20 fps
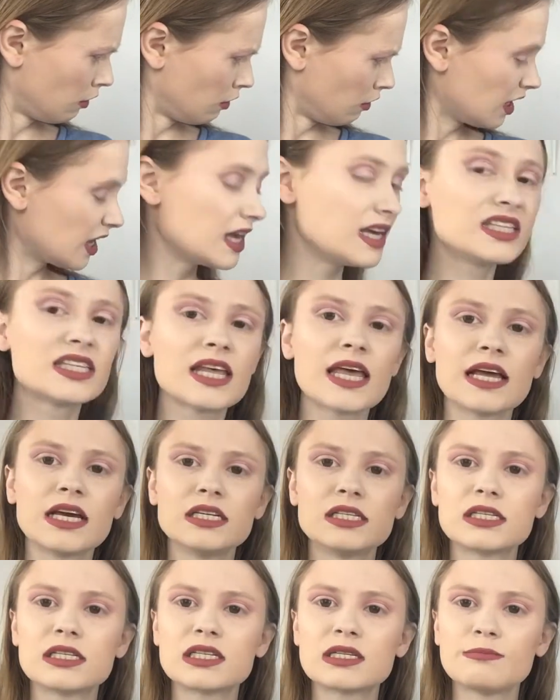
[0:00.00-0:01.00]
He's like
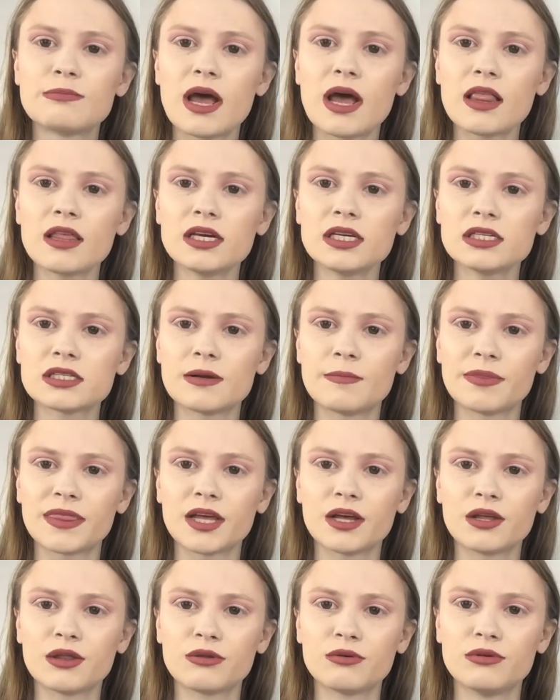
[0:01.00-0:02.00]
smelling
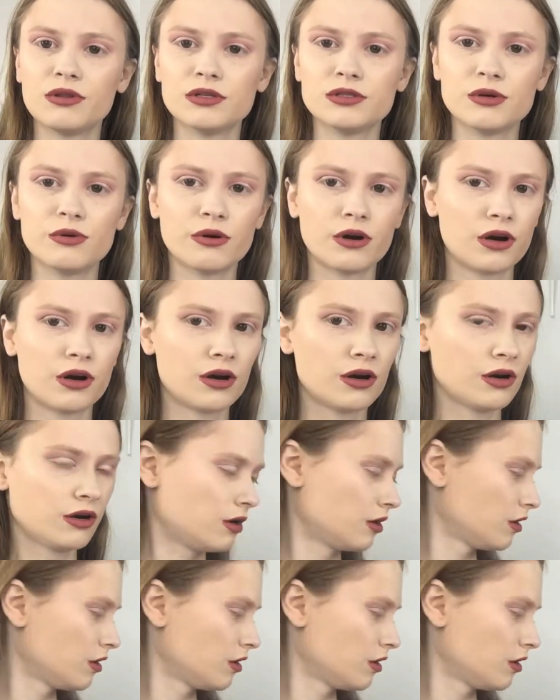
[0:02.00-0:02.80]
something through the door.